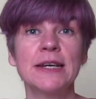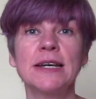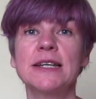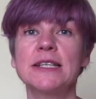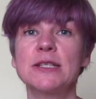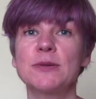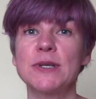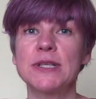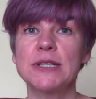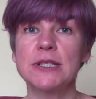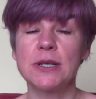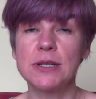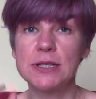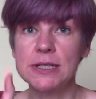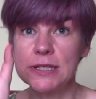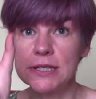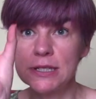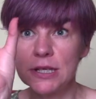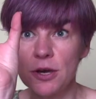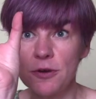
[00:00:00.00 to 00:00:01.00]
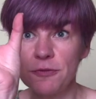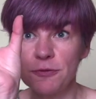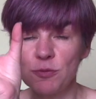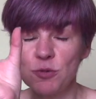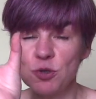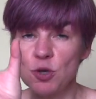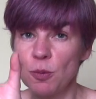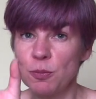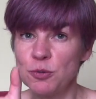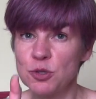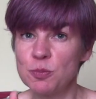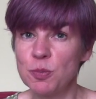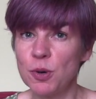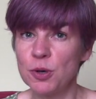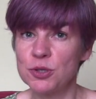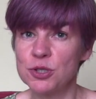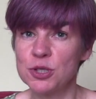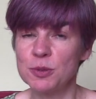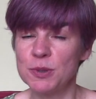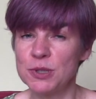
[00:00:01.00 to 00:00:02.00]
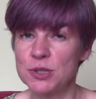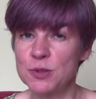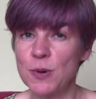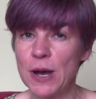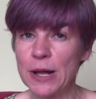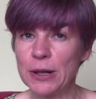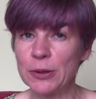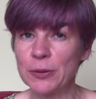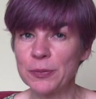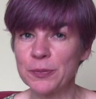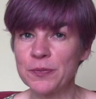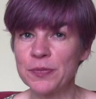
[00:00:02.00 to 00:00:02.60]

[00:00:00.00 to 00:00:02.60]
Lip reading: so I started to go from top to bottom as well.